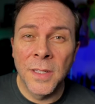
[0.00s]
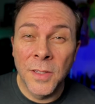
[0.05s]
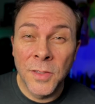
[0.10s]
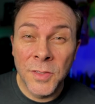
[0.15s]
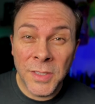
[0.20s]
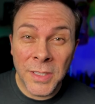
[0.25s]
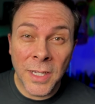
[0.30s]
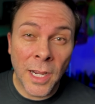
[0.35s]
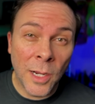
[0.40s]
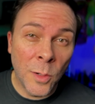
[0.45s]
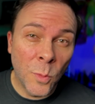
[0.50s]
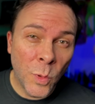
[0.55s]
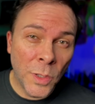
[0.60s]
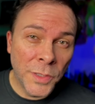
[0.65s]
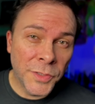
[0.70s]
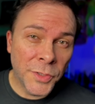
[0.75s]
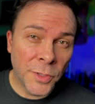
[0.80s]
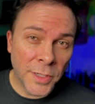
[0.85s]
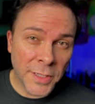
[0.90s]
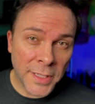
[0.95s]
See, I
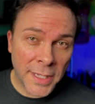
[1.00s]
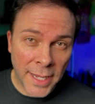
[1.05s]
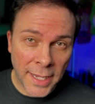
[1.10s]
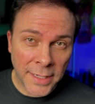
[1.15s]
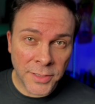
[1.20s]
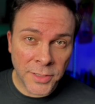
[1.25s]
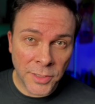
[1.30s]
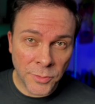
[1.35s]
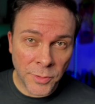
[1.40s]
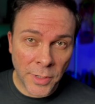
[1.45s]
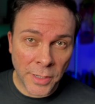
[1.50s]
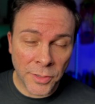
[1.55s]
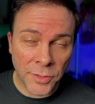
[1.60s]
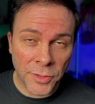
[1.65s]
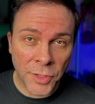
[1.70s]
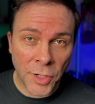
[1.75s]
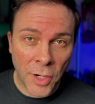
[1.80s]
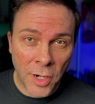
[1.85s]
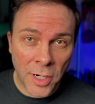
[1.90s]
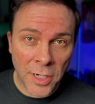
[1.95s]
once heard a casting director
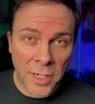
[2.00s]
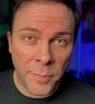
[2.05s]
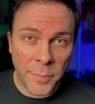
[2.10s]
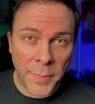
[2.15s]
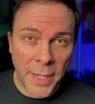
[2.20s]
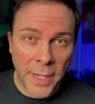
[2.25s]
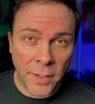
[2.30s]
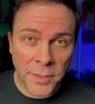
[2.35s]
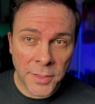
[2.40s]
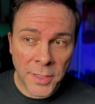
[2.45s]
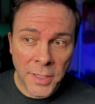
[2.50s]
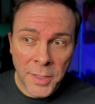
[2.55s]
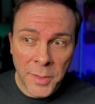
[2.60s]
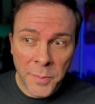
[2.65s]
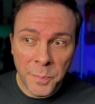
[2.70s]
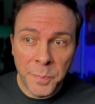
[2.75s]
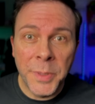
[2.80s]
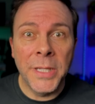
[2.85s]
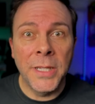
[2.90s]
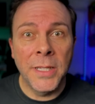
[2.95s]
talk about
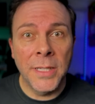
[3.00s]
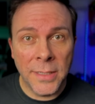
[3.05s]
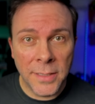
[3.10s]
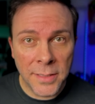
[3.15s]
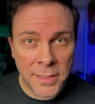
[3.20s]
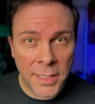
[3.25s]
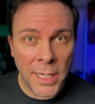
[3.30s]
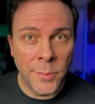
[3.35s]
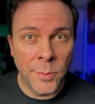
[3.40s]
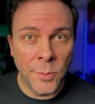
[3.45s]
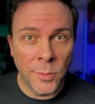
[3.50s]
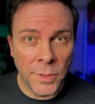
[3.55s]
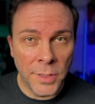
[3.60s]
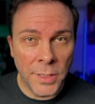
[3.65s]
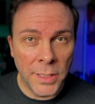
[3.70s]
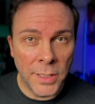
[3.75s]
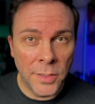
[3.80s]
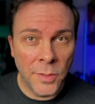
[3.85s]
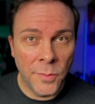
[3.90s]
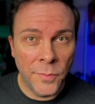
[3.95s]
being at a table
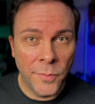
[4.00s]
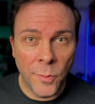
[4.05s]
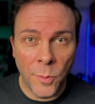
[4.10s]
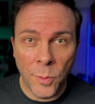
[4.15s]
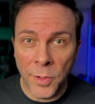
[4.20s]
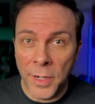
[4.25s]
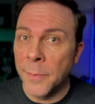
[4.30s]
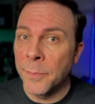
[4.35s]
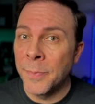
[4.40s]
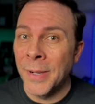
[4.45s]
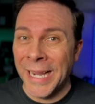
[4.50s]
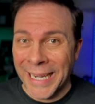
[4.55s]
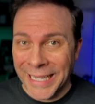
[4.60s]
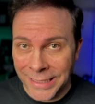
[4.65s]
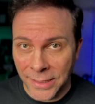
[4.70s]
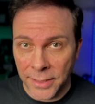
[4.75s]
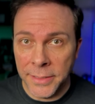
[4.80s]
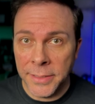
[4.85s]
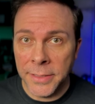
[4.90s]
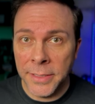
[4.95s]
read for a
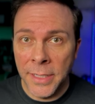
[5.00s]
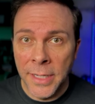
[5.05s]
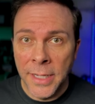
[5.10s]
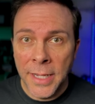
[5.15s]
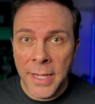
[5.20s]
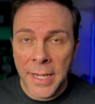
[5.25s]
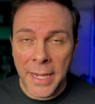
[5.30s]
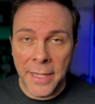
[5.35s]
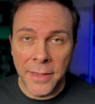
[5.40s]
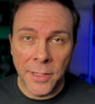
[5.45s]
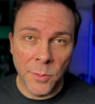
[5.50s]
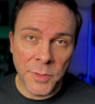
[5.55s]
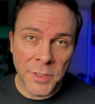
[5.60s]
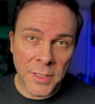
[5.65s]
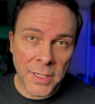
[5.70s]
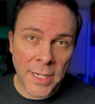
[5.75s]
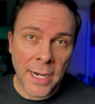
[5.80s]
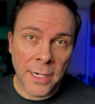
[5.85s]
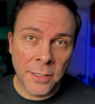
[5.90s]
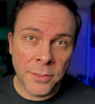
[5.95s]
pilot, and there was
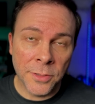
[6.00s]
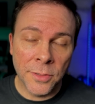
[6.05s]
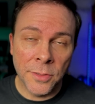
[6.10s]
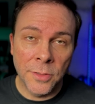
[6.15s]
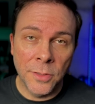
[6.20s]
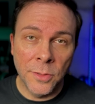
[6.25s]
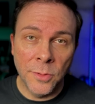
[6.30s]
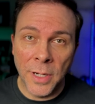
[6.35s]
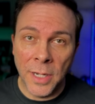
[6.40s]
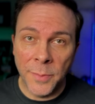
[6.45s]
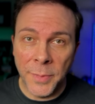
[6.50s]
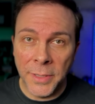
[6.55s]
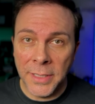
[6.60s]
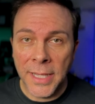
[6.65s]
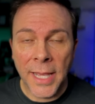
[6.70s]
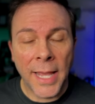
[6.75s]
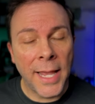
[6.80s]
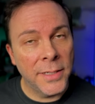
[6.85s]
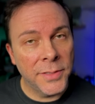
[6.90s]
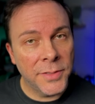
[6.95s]
an actor who had been
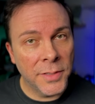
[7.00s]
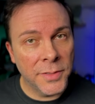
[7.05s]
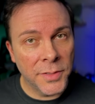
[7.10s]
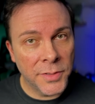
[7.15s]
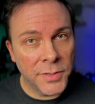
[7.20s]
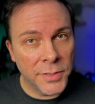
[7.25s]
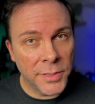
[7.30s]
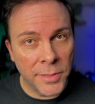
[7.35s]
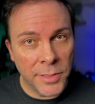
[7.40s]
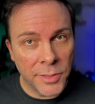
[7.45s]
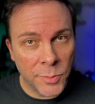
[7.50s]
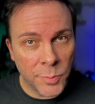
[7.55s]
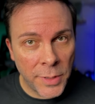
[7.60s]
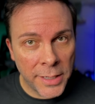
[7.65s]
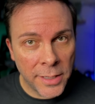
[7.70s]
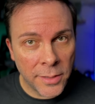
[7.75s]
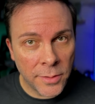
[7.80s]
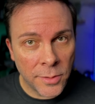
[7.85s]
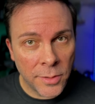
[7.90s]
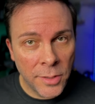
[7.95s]
cast as a series
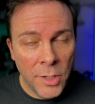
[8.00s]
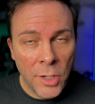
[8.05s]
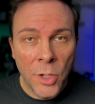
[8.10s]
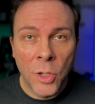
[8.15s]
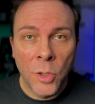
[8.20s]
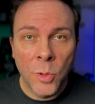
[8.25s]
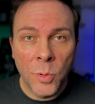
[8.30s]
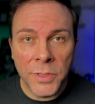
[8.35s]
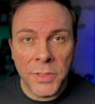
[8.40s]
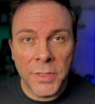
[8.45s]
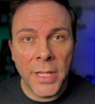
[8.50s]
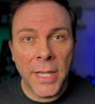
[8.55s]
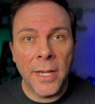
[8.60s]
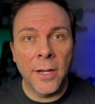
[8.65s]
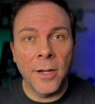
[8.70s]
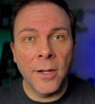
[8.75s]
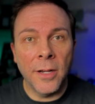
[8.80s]
regular who was there,